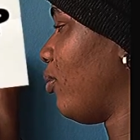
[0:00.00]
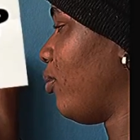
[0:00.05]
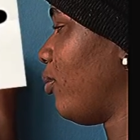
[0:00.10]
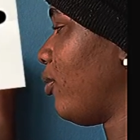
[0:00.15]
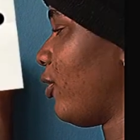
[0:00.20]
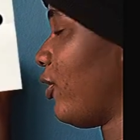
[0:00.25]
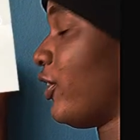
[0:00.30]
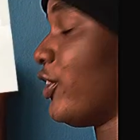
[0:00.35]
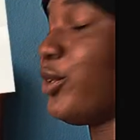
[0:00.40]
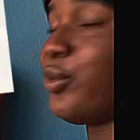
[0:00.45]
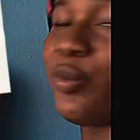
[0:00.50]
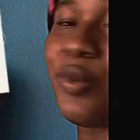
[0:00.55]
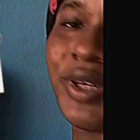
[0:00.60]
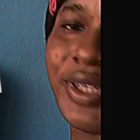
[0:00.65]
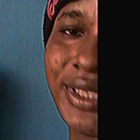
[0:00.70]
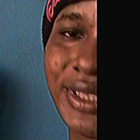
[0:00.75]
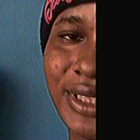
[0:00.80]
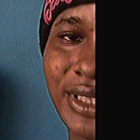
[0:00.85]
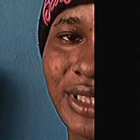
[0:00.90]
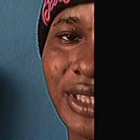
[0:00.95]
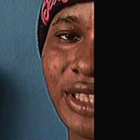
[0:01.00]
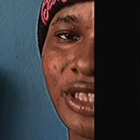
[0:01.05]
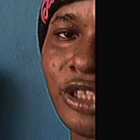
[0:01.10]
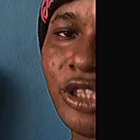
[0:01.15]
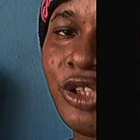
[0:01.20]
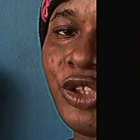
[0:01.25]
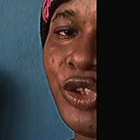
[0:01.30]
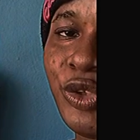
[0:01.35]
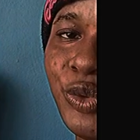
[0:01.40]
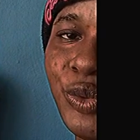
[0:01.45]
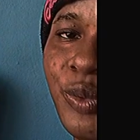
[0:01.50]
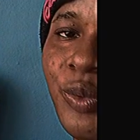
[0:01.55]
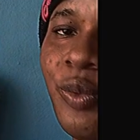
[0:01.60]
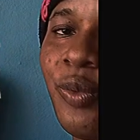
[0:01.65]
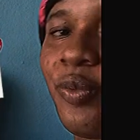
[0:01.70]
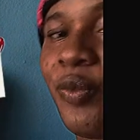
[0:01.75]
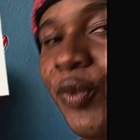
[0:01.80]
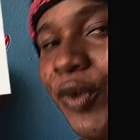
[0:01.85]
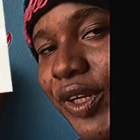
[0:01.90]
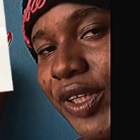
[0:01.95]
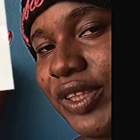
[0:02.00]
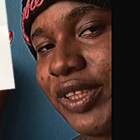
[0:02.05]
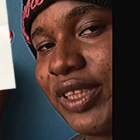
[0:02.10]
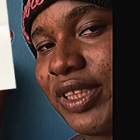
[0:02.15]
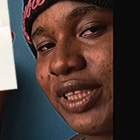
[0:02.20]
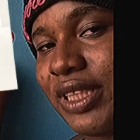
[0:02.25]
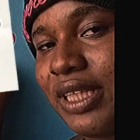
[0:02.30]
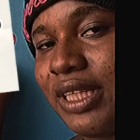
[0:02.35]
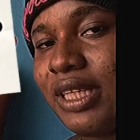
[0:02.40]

plus what? You want.